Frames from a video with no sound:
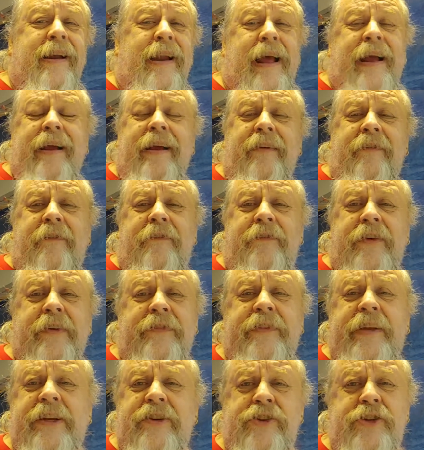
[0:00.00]
like
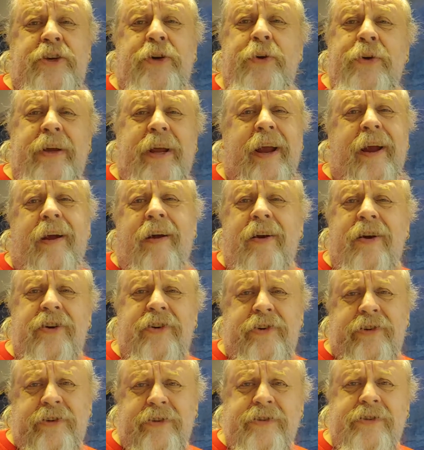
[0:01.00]
52
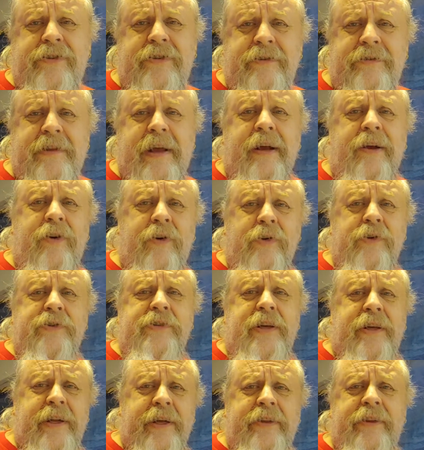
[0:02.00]
characters that
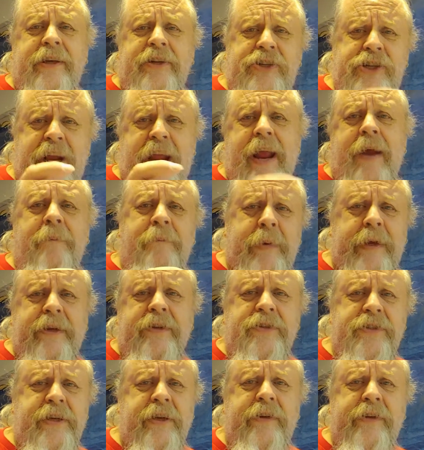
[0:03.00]
goes in it, the
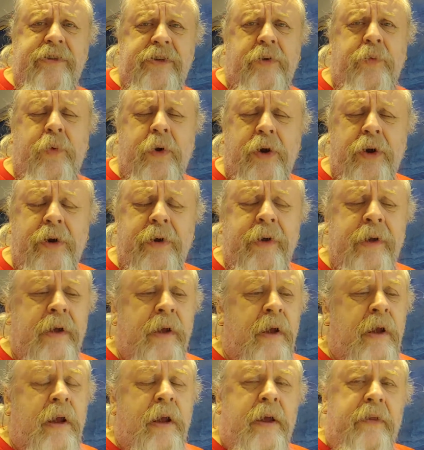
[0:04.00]
champions, as it were,
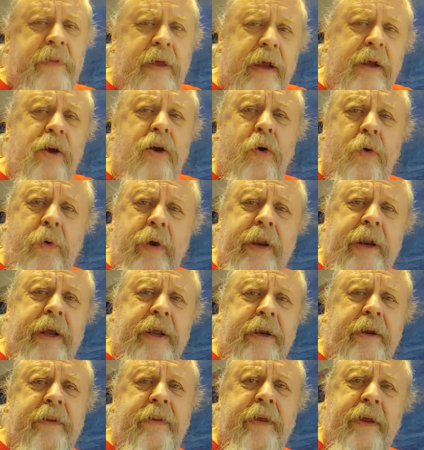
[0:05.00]
that go in
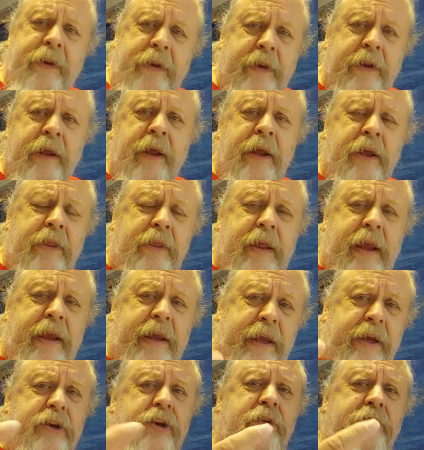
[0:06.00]
it, and then they
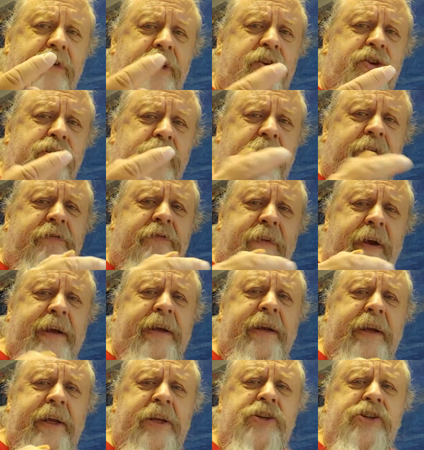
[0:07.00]
individually
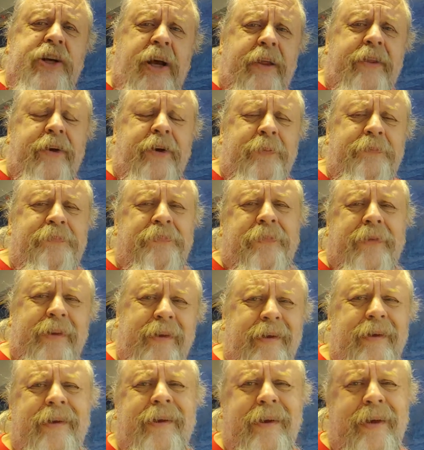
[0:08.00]
fight each other
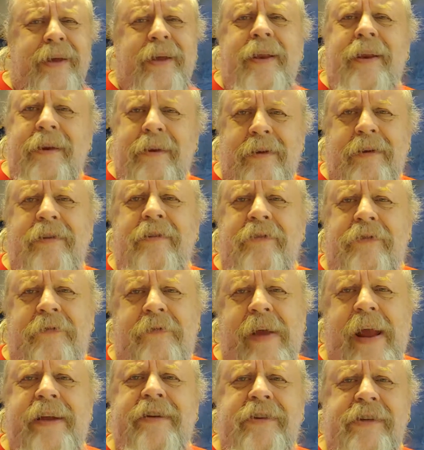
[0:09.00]
in
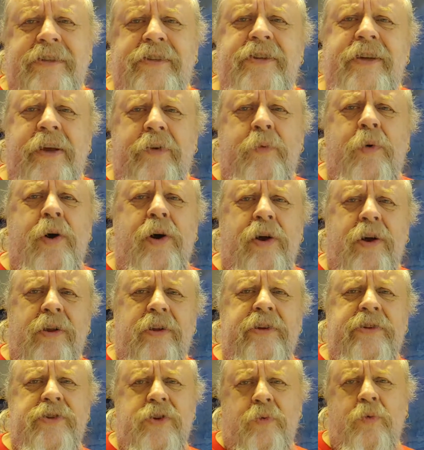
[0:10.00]
fantasy
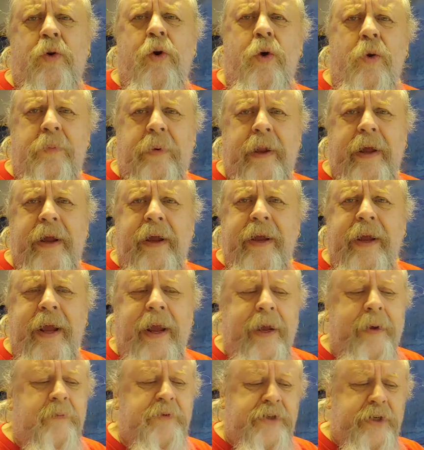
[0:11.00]
world. It's a role-playing
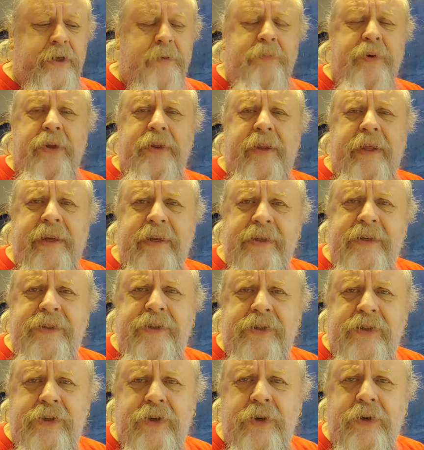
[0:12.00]
game. So you put
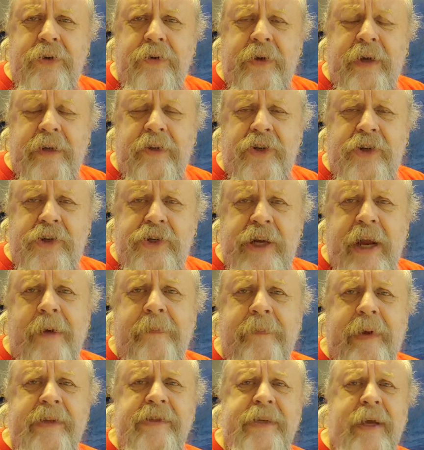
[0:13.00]
these two
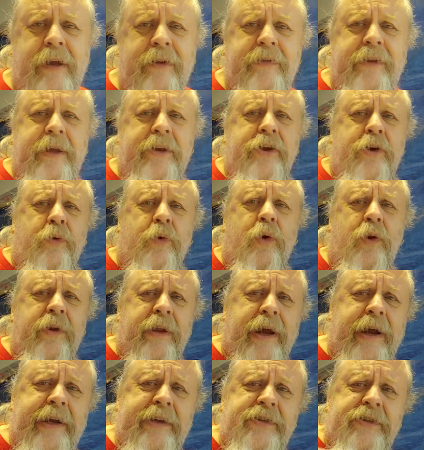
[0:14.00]
champions out, and then you roll
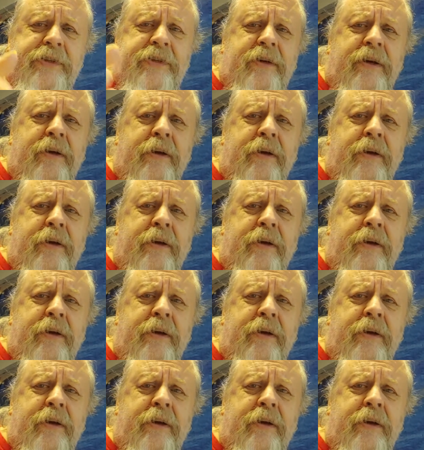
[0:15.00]
dice,